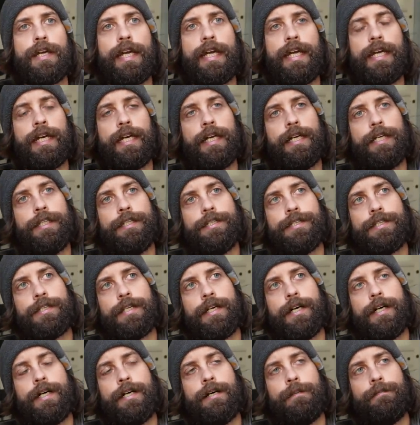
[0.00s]
and
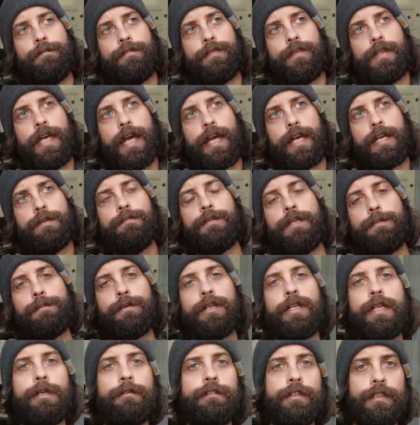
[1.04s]
that can be
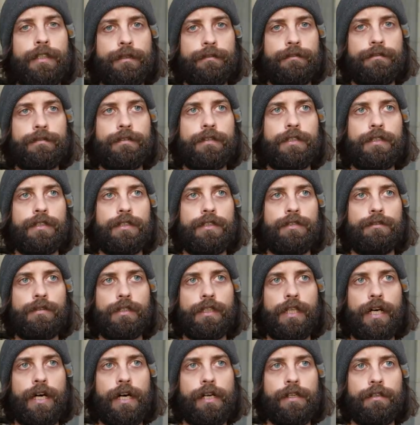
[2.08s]
prohibitive to a
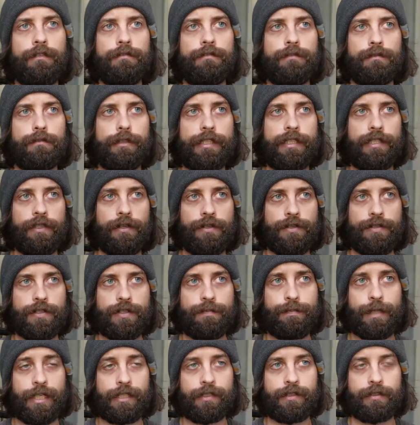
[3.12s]
lot of readers,
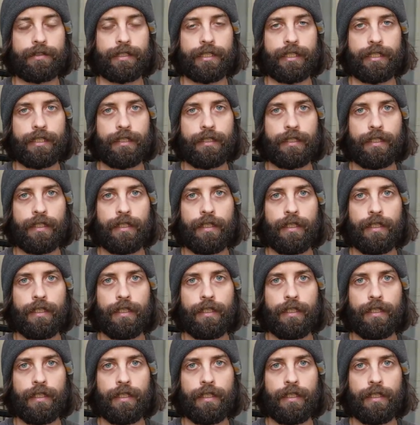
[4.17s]
especially